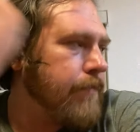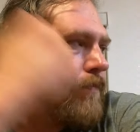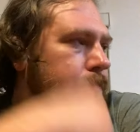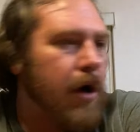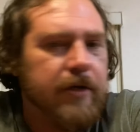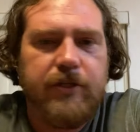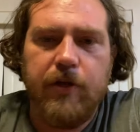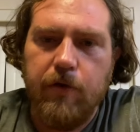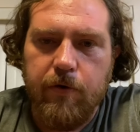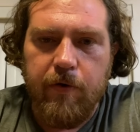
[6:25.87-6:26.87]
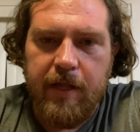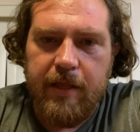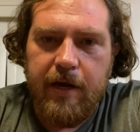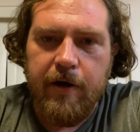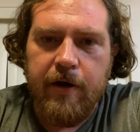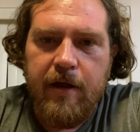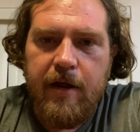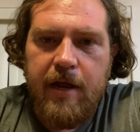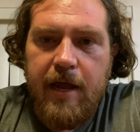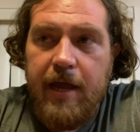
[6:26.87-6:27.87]
prosecutor in there,
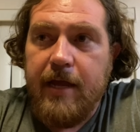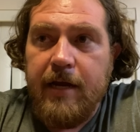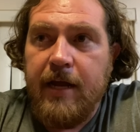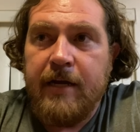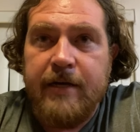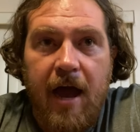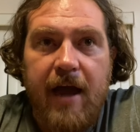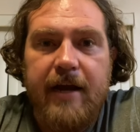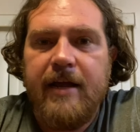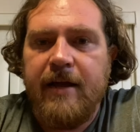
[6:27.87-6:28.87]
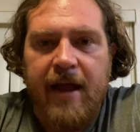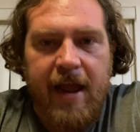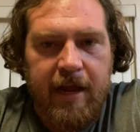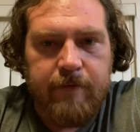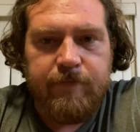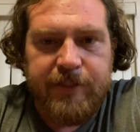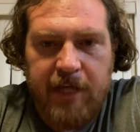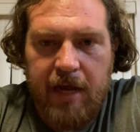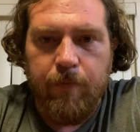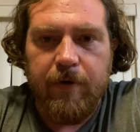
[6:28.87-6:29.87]
he can indict a ham
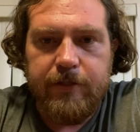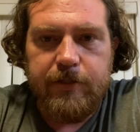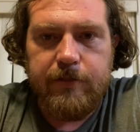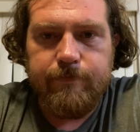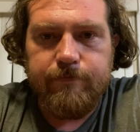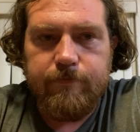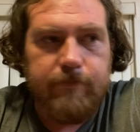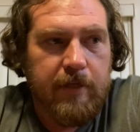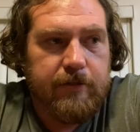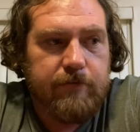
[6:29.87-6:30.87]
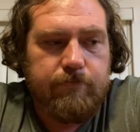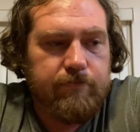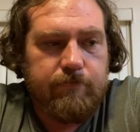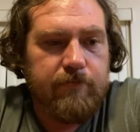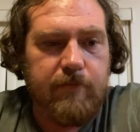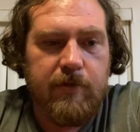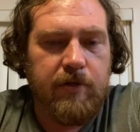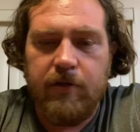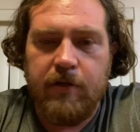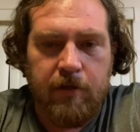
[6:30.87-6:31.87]
sandwich. That's
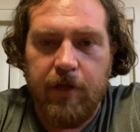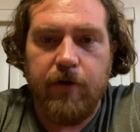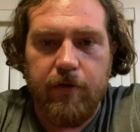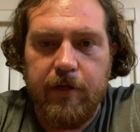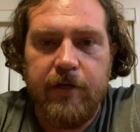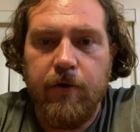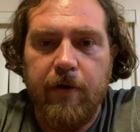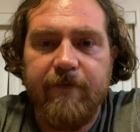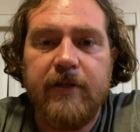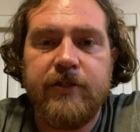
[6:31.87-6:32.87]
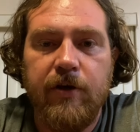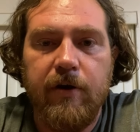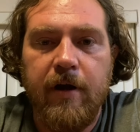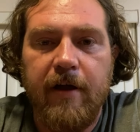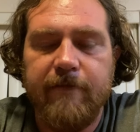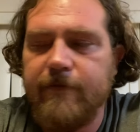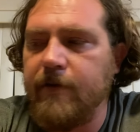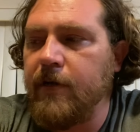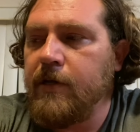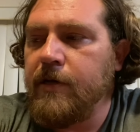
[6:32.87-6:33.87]
literally do it if he's good enough.
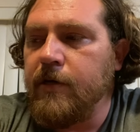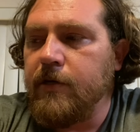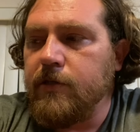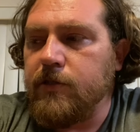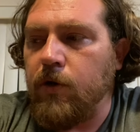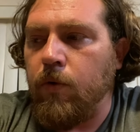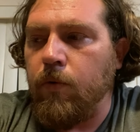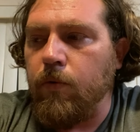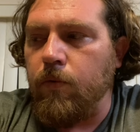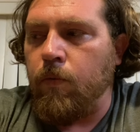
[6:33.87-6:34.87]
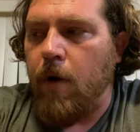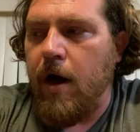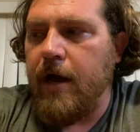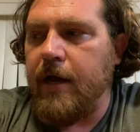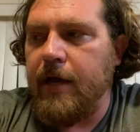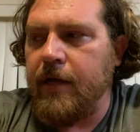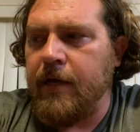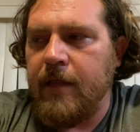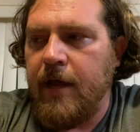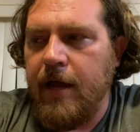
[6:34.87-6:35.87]
So why
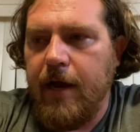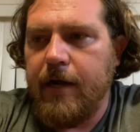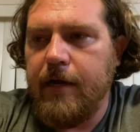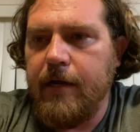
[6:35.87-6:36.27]
in the heck